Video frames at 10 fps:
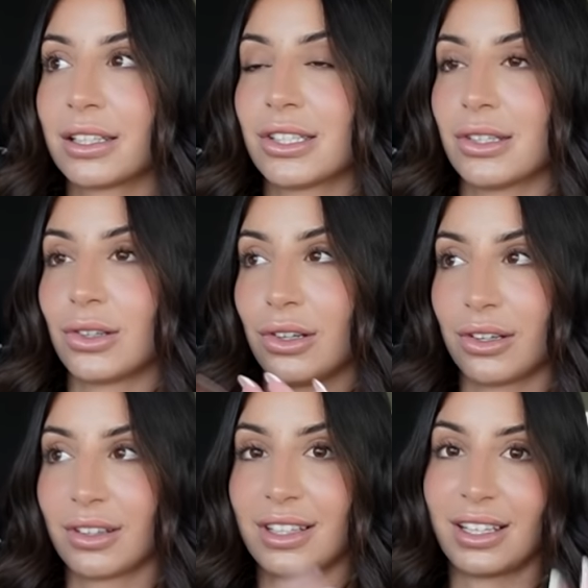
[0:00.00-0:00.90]
to
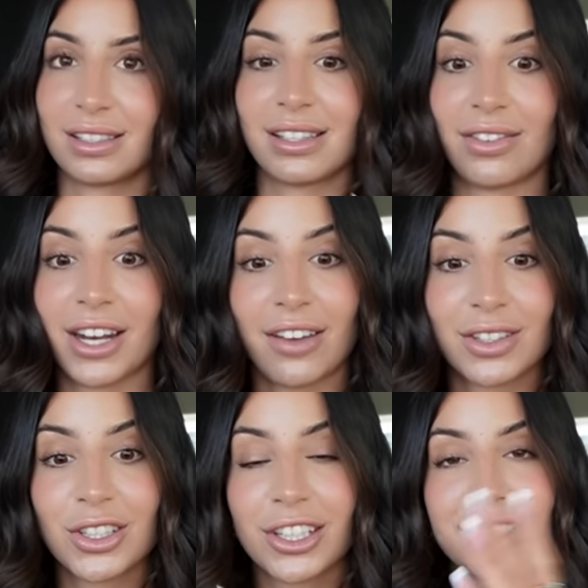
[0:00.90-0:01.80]
do the other stuff that I have
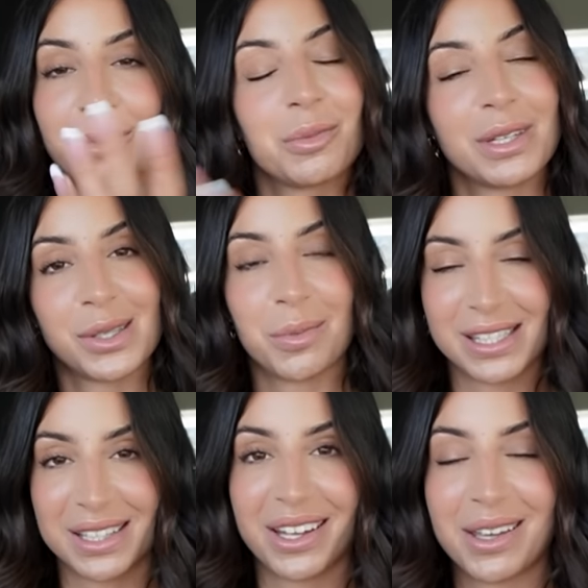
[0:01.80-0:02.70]
to do because I'm gonna be so
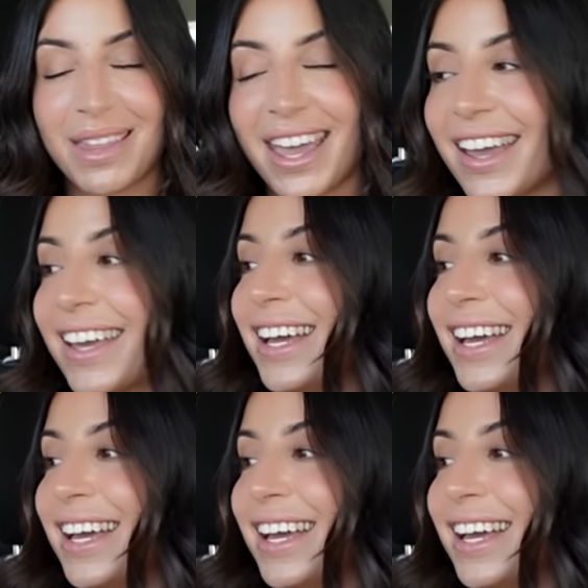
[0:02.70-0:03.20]
busy while I'm there.